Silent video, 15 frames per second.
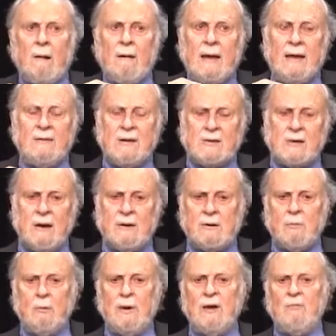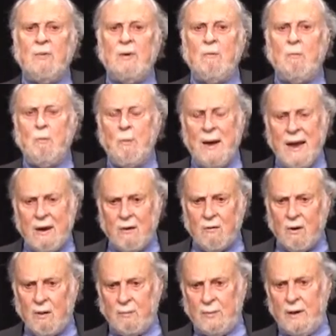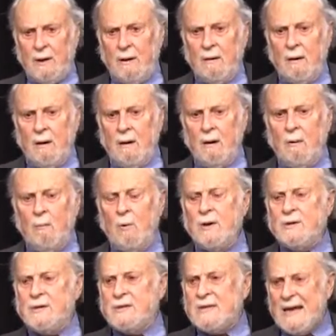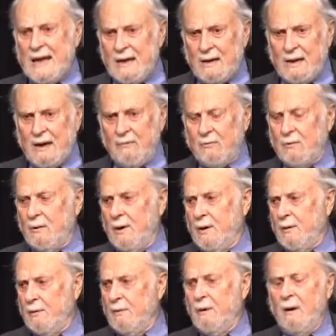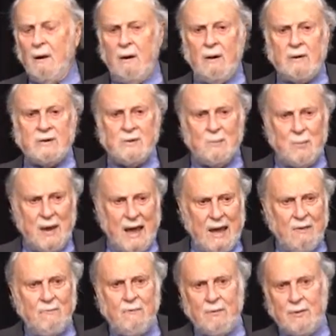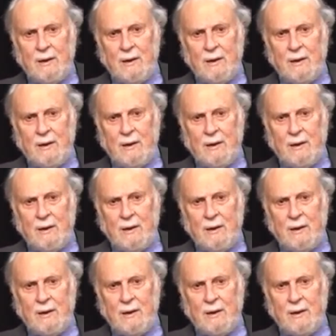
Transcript: in this country we have been bankrupting one state after another to pay for